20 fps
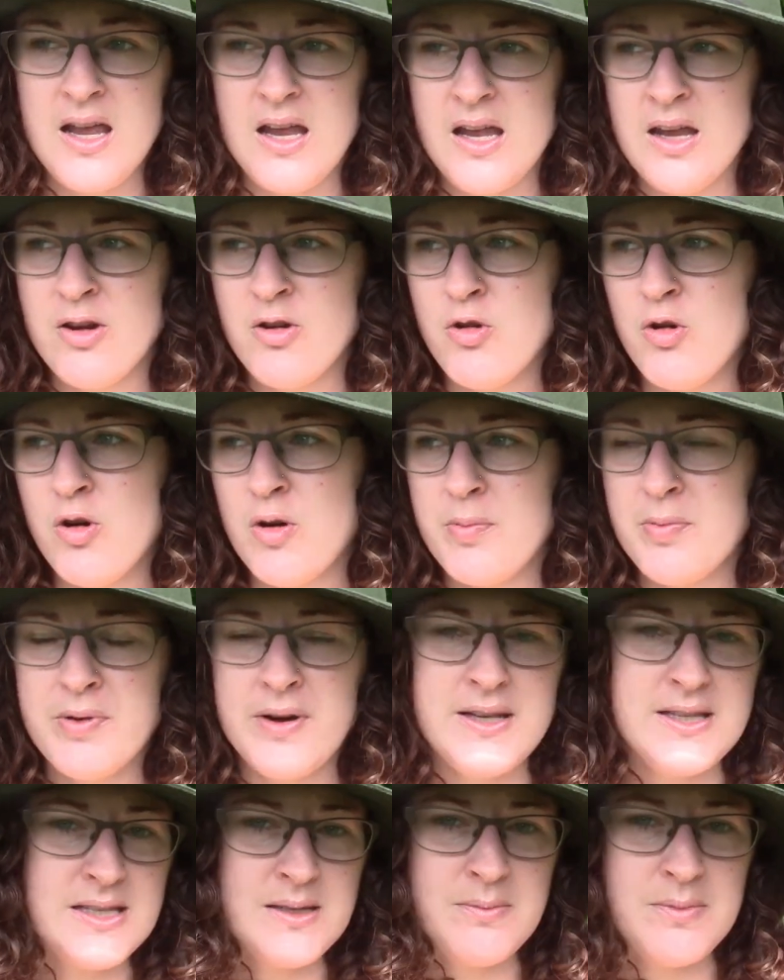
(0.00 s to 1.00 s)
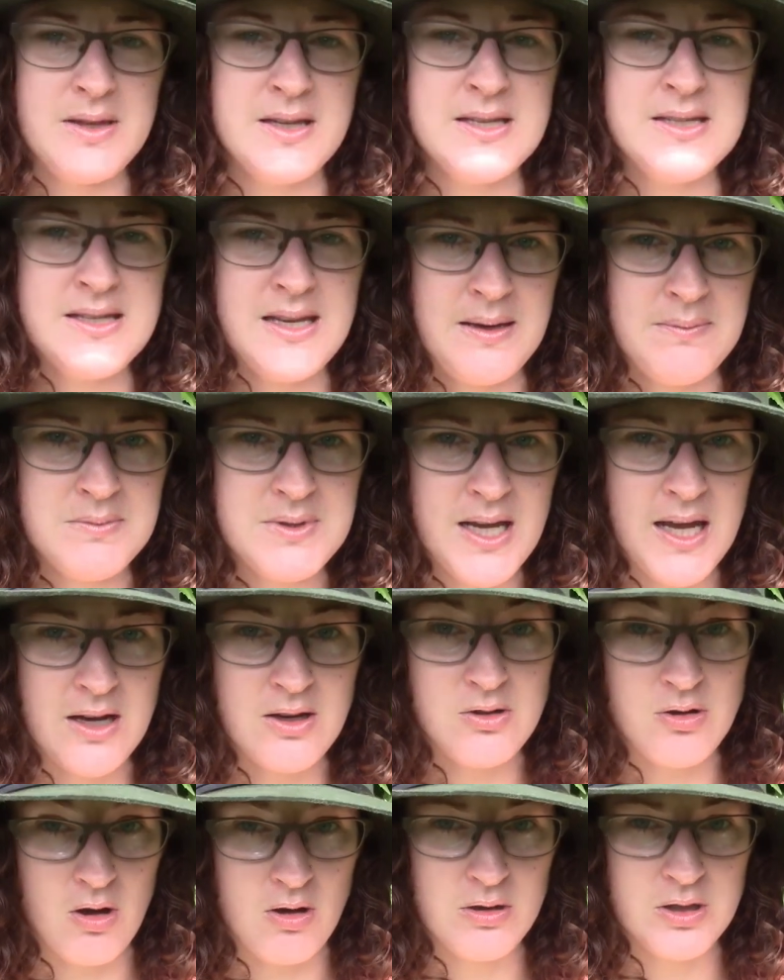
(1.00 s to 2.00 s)
incorporate some of the same
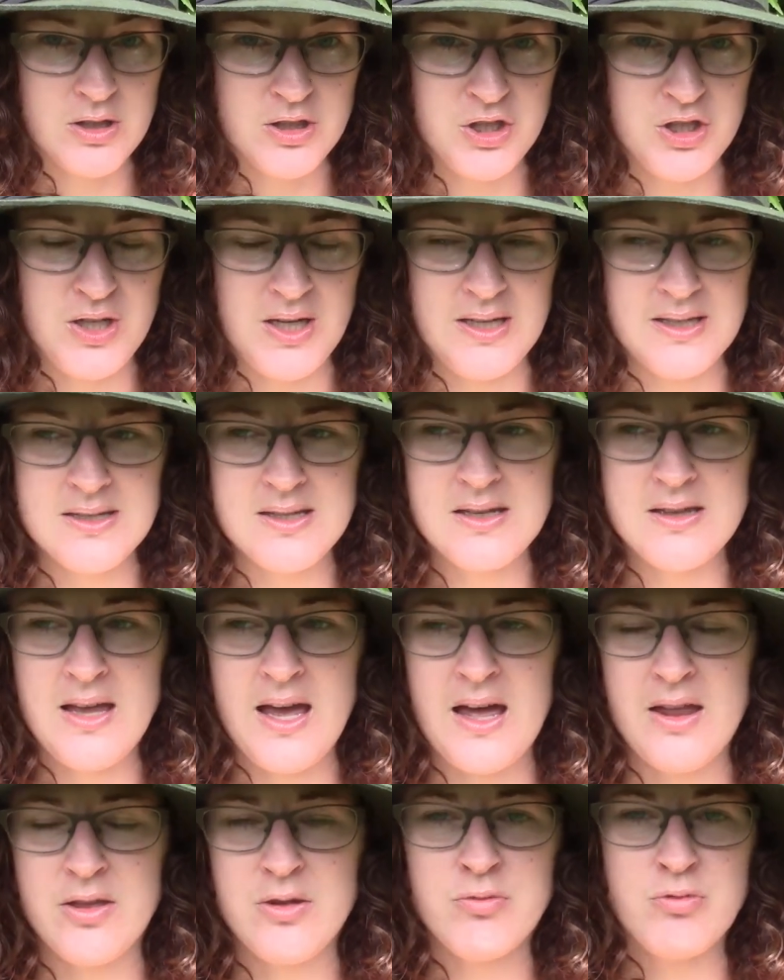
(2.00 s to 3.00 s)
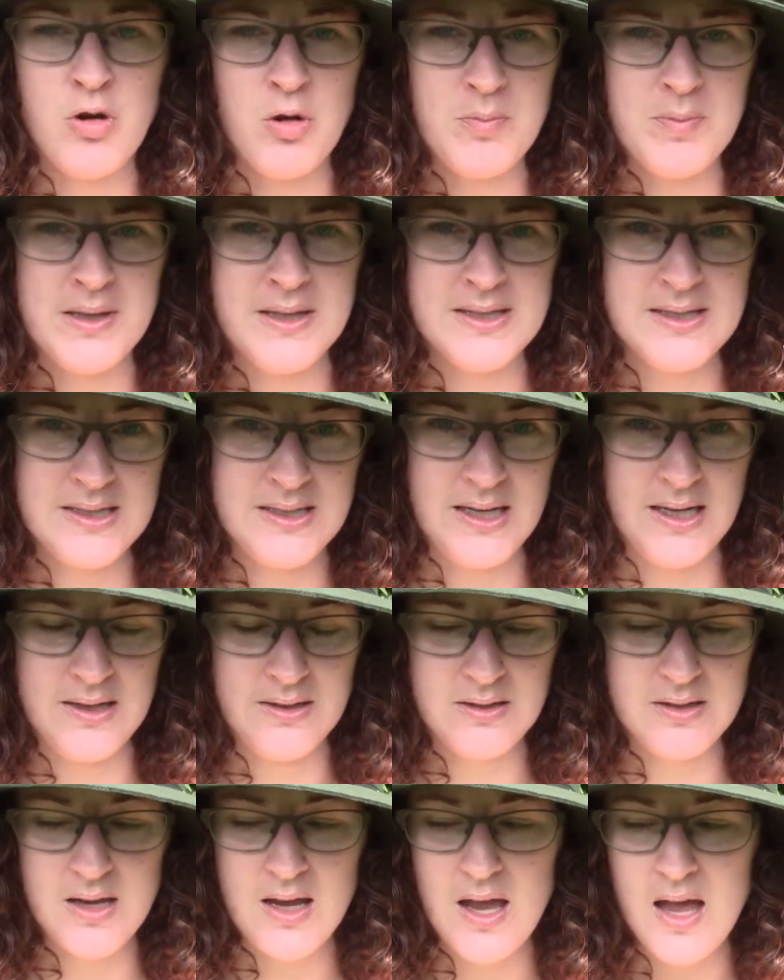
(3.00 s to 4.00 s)
technologies that the Romans
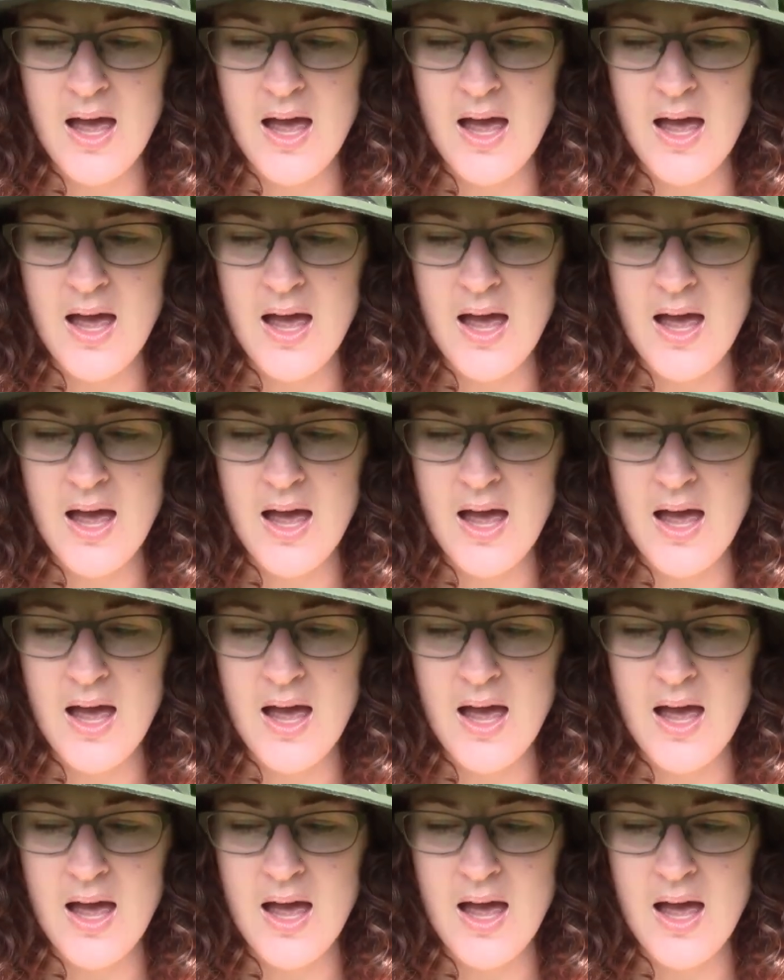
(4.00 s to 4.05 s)
did.